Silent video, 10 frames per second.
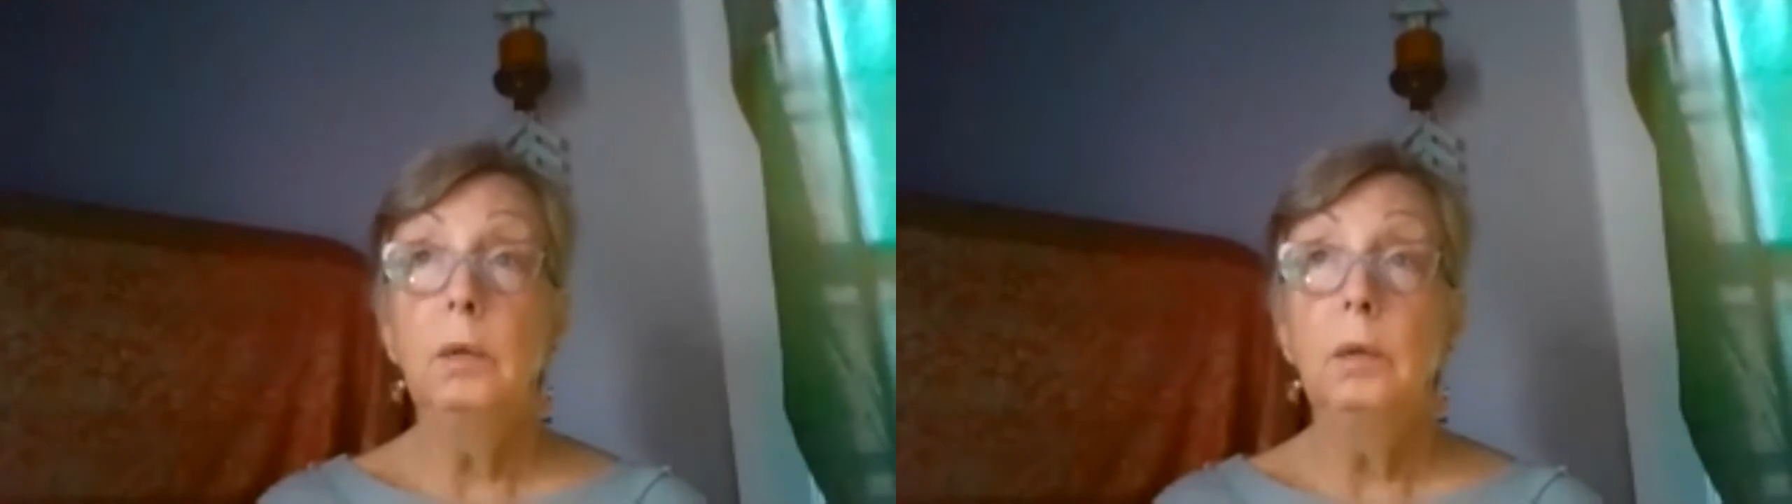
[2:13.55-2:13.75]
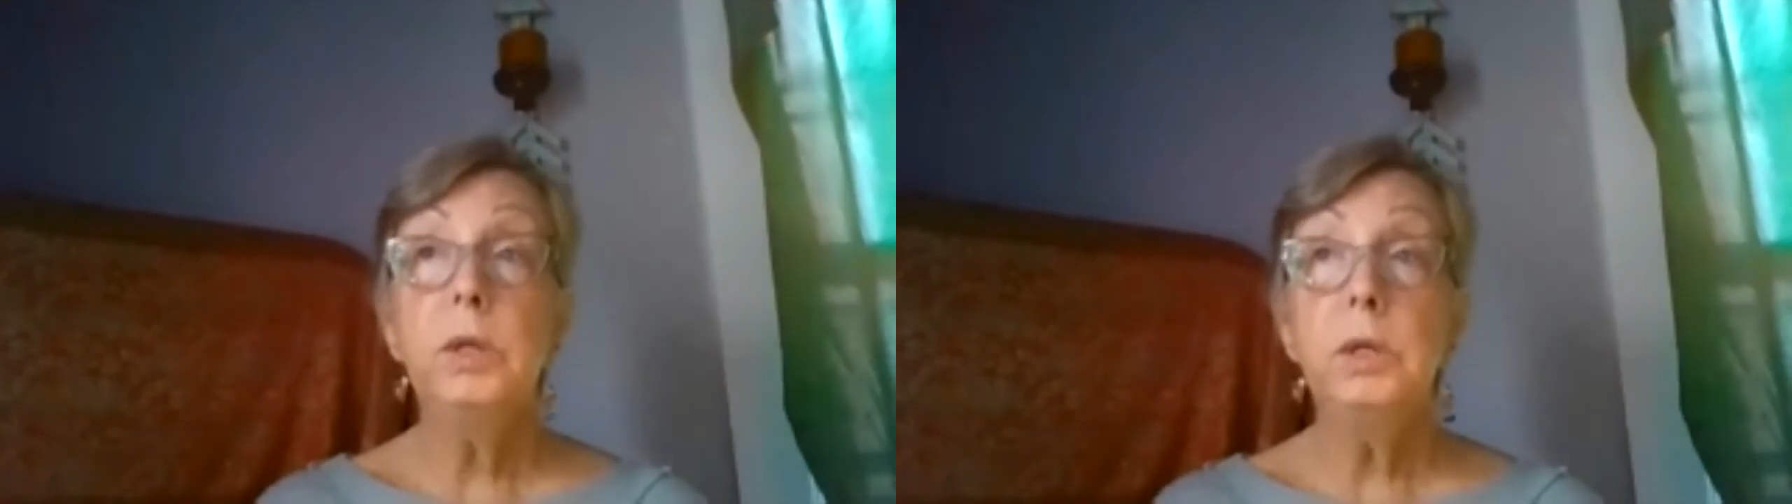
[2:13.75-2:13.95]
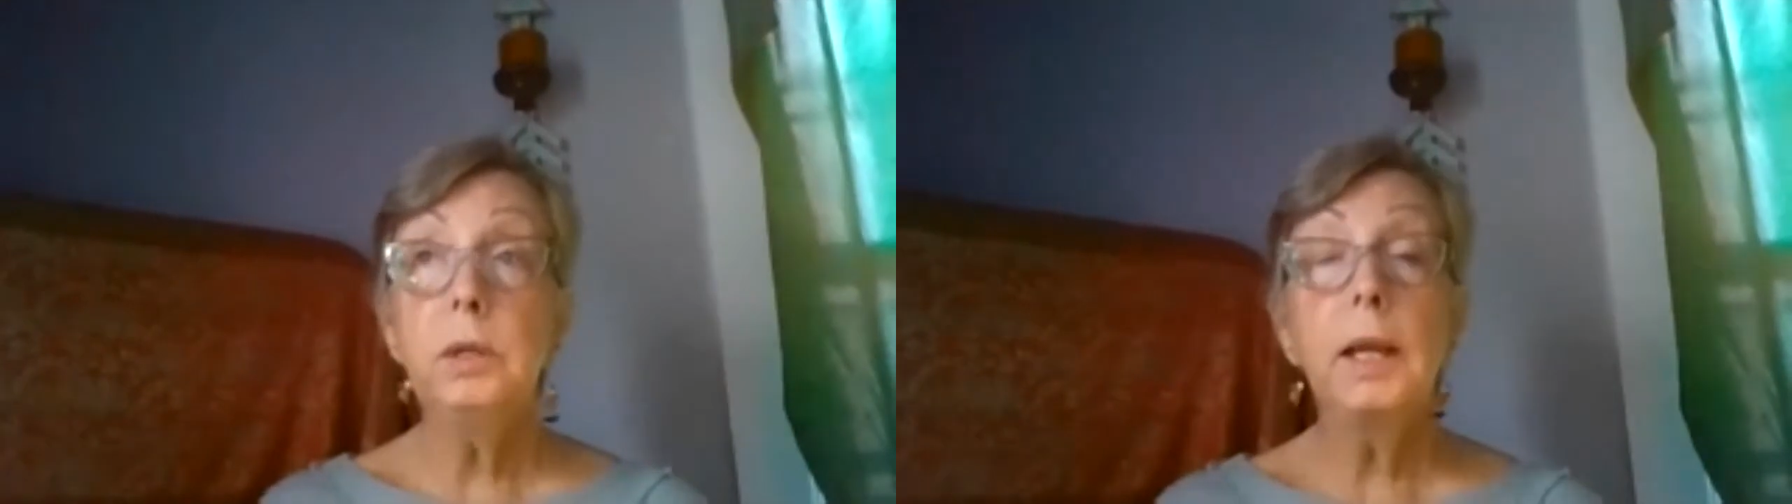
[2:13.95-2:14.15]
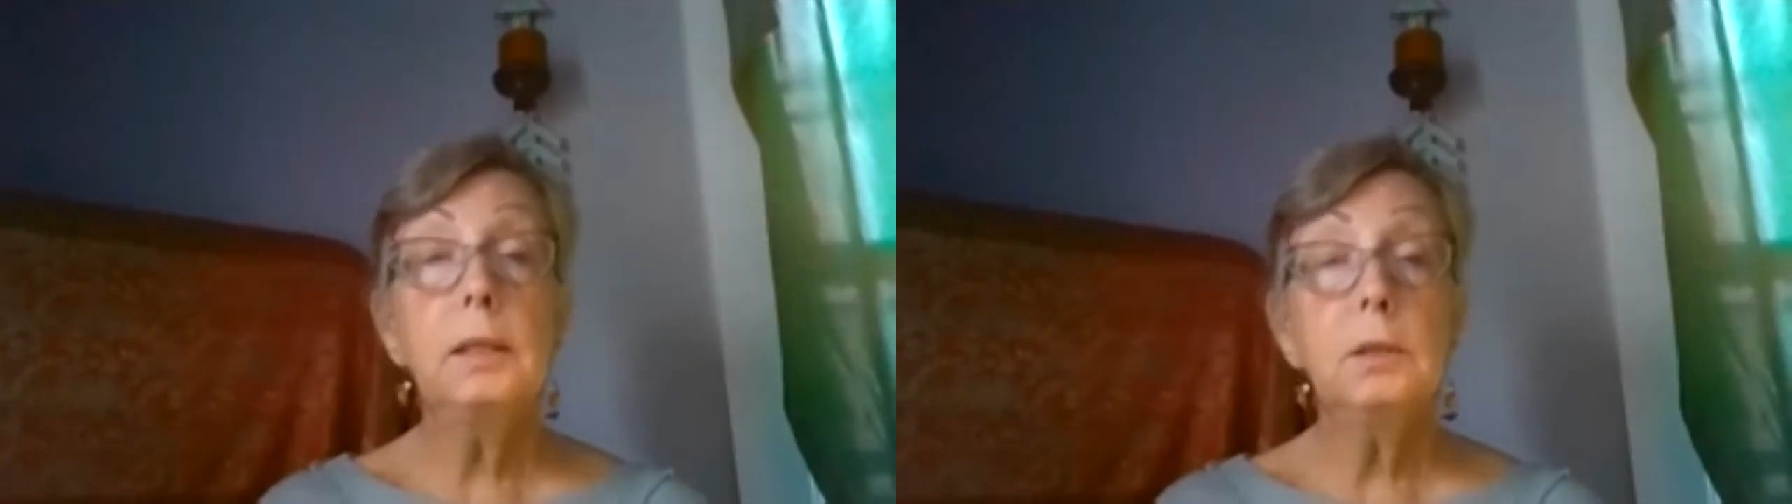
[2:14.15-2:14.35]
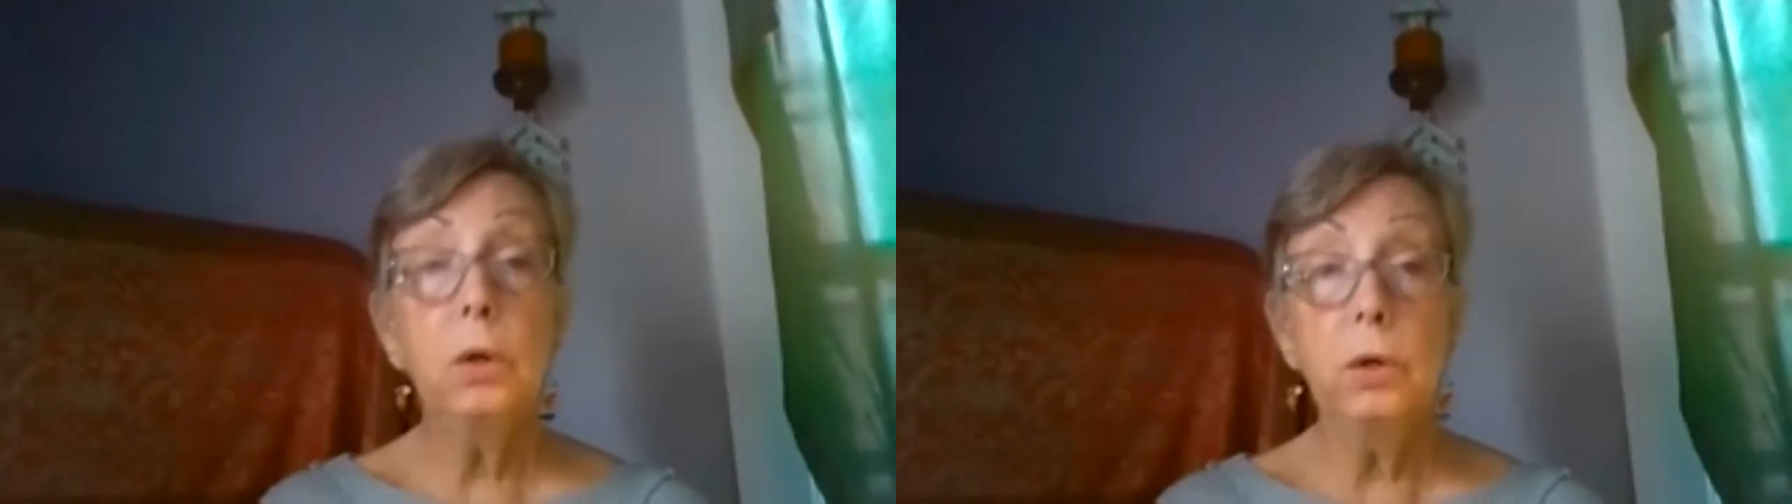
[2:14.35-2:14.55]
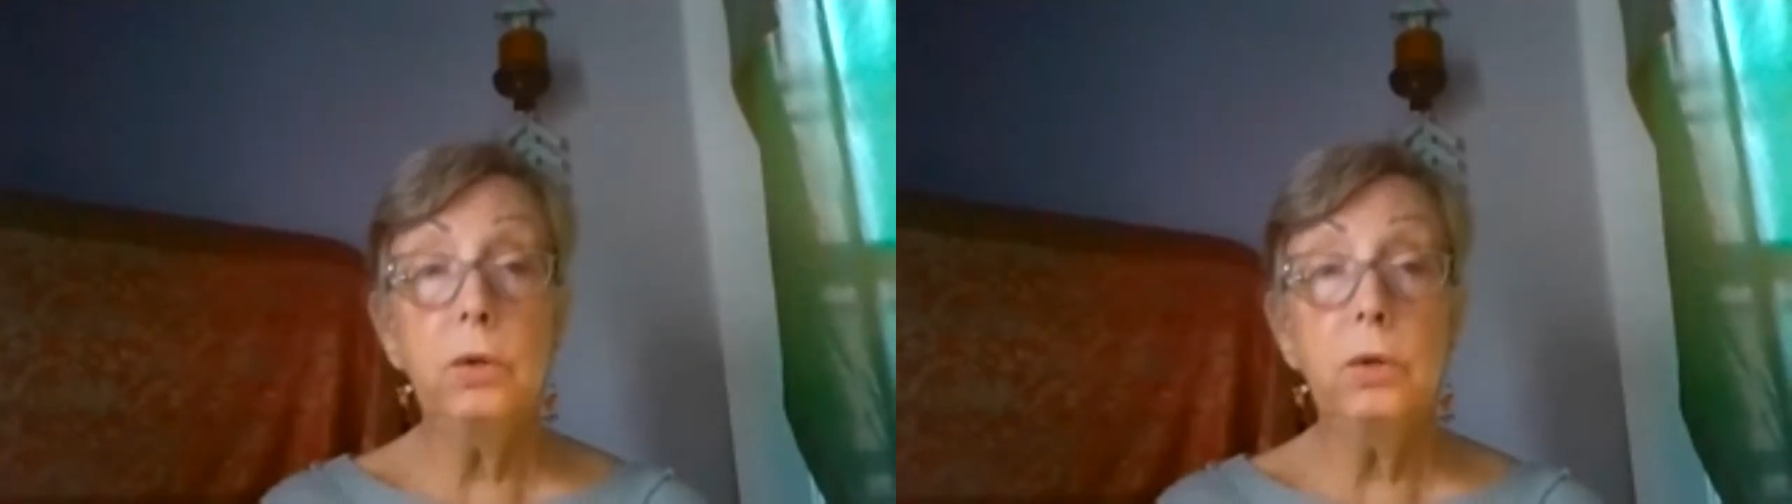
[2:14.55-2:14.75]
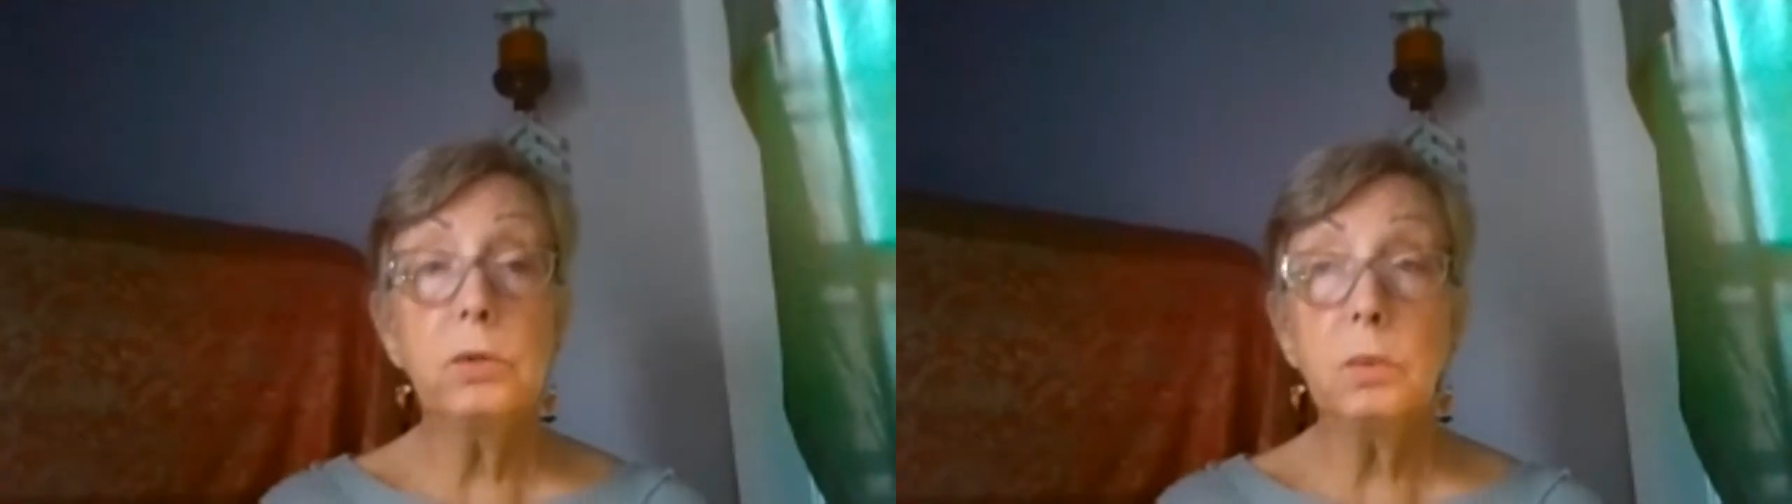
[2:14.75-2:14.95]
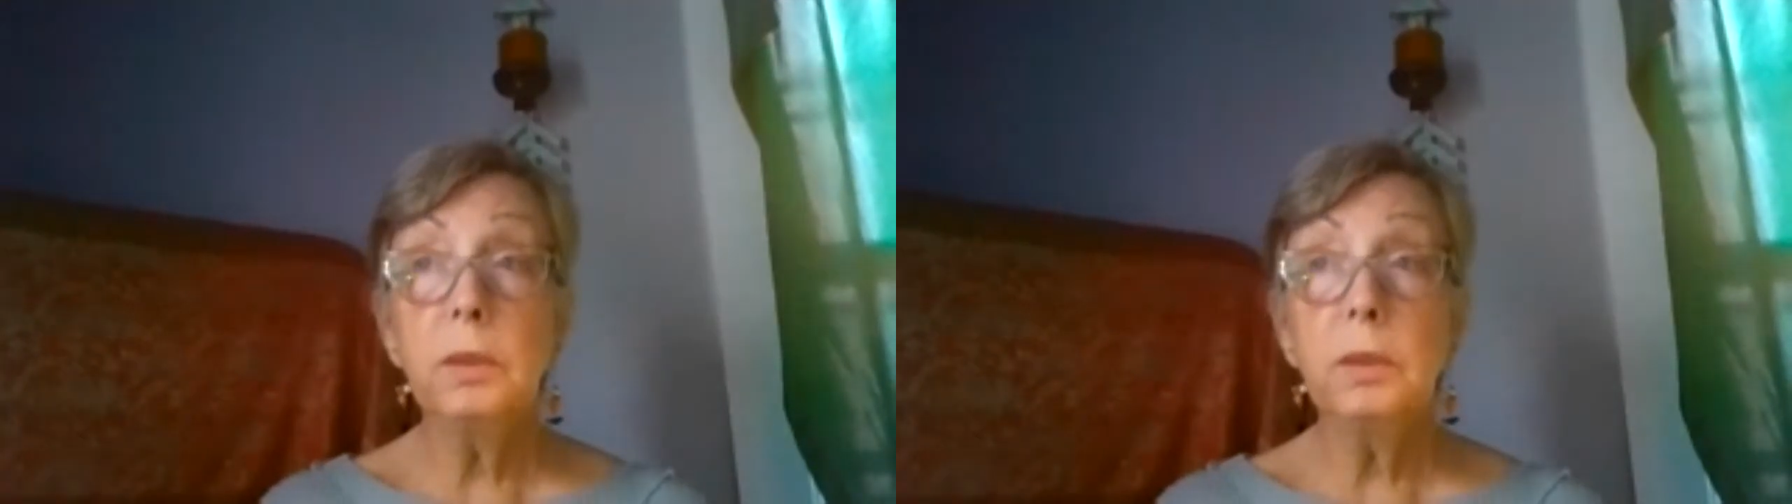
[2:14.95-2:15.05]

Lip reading: reuniting the herders